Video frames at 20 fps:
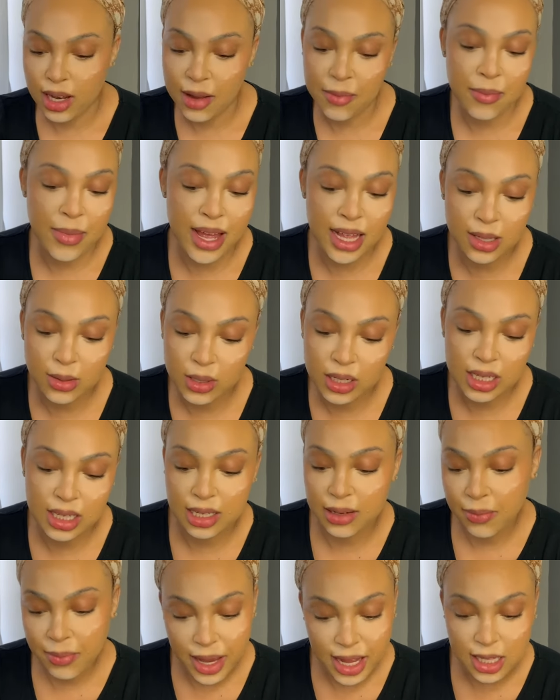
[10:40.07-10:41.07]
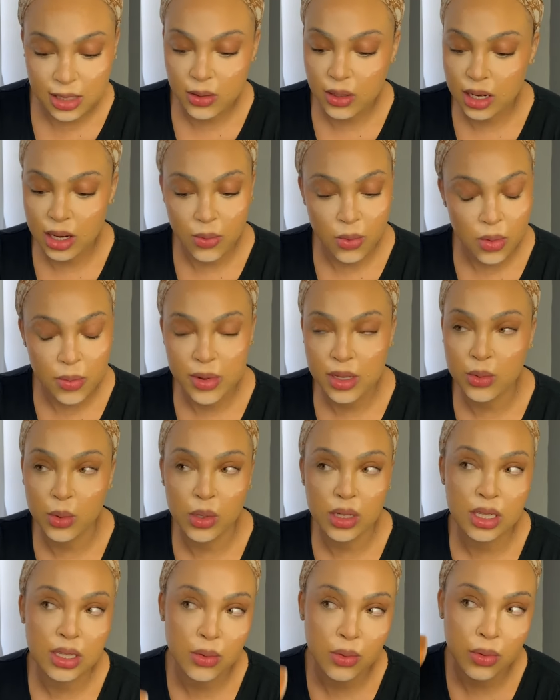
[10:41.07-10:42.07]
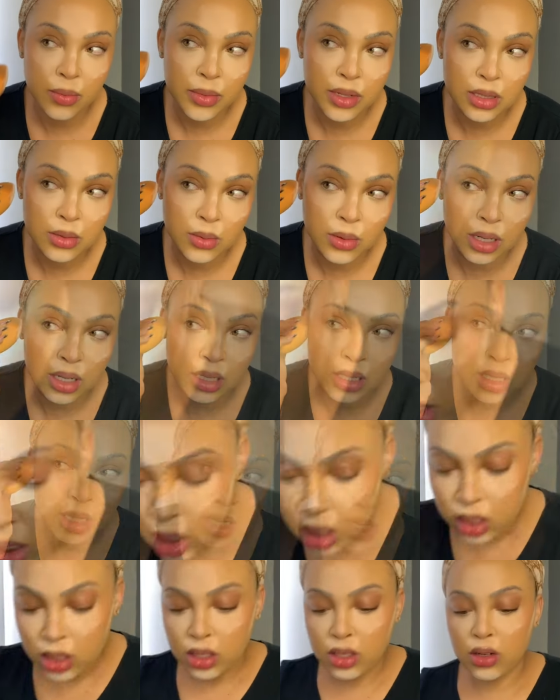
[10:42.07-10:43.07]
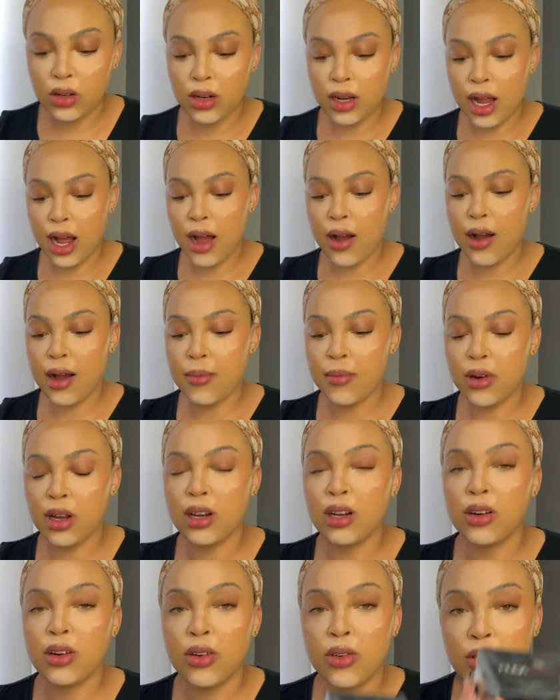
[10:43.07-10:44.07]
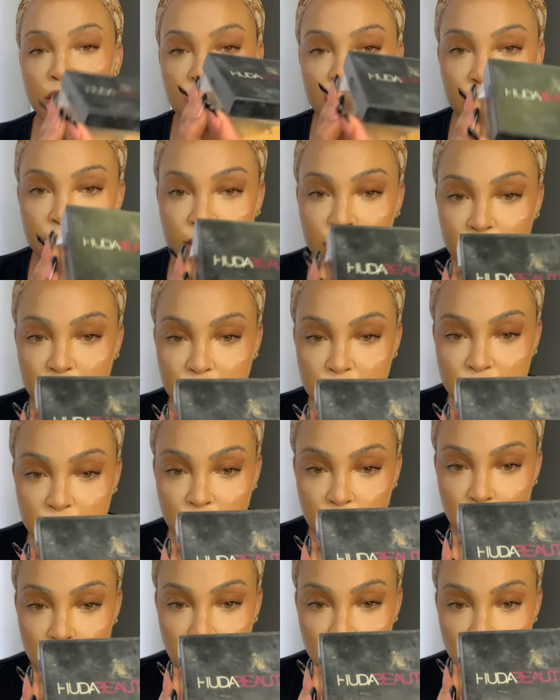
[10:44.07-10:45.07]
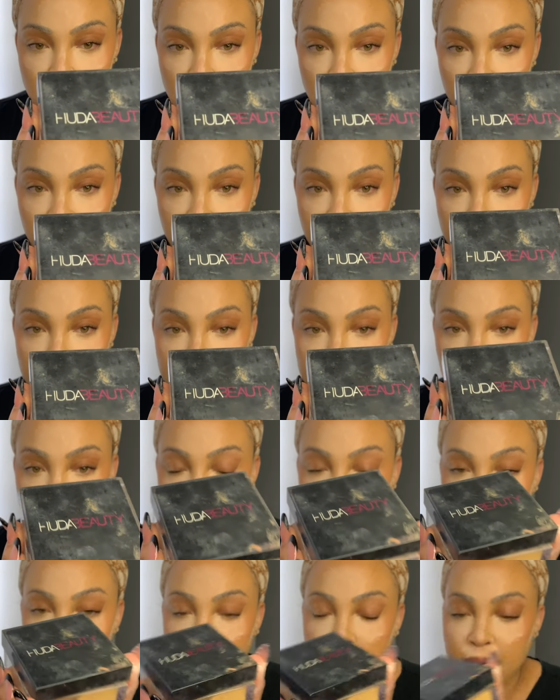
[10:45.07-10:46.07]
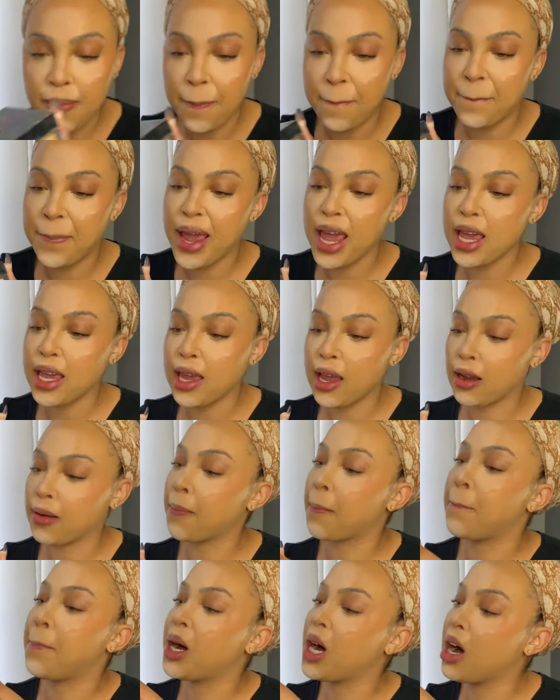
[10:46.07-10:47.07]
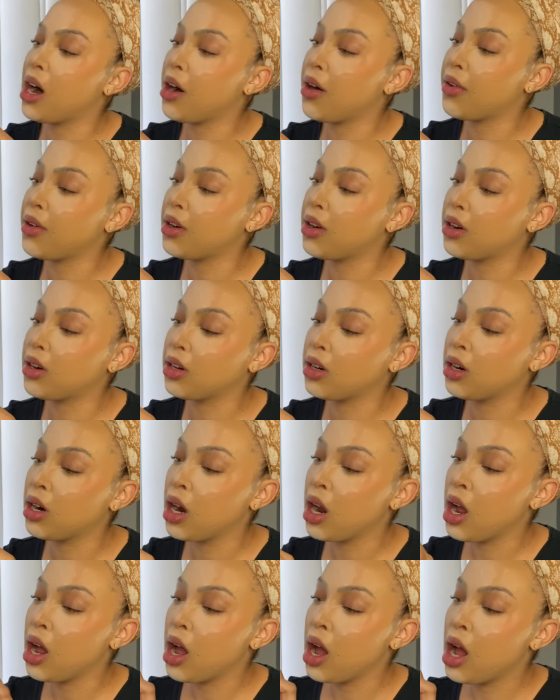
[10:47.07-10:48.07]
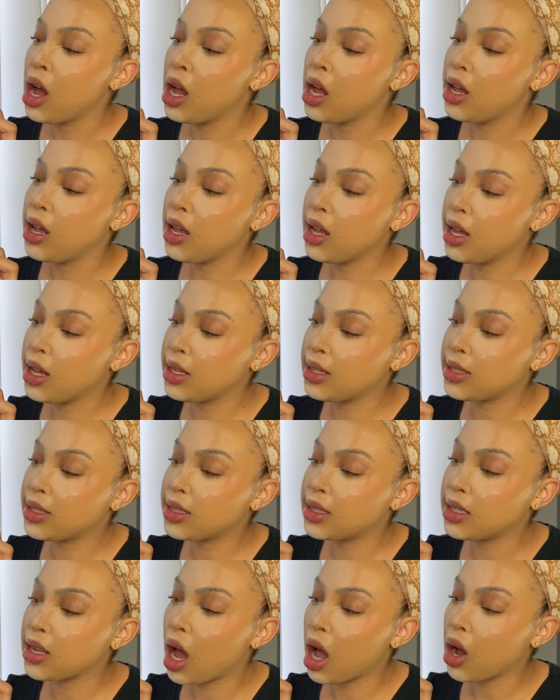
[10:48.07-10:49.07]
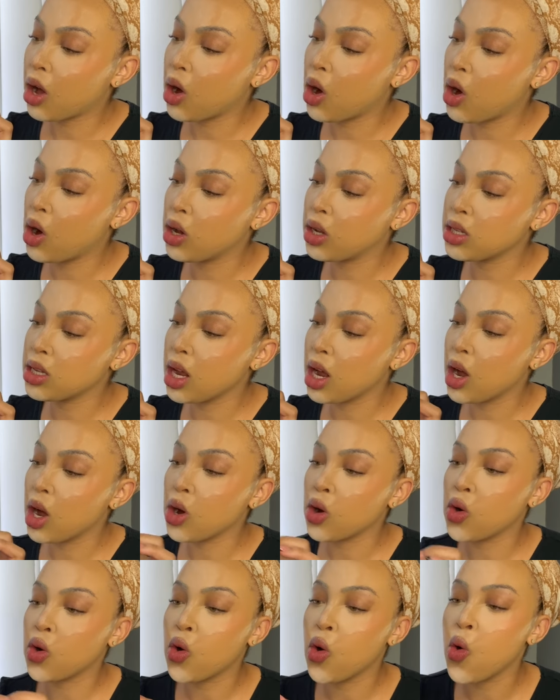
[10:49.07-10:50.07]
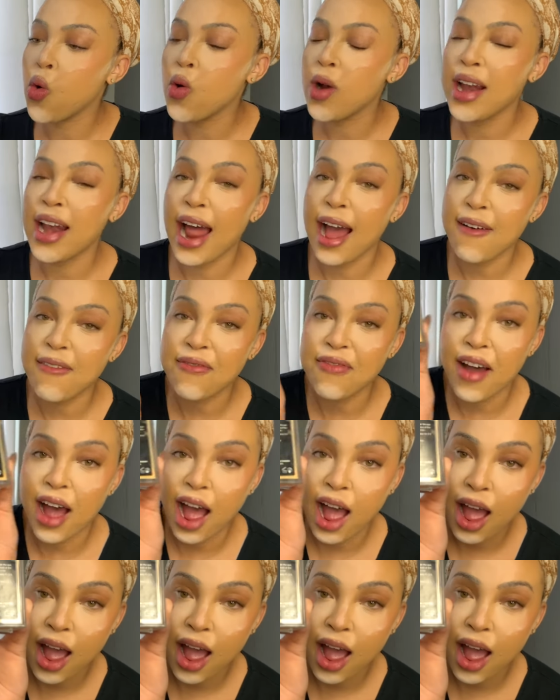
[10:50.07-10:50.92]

A man's word is a man's word, a woman's word is a woman's word. So now I'm gonna go in with this Huda Beauty baking powder. It's called Kunafa.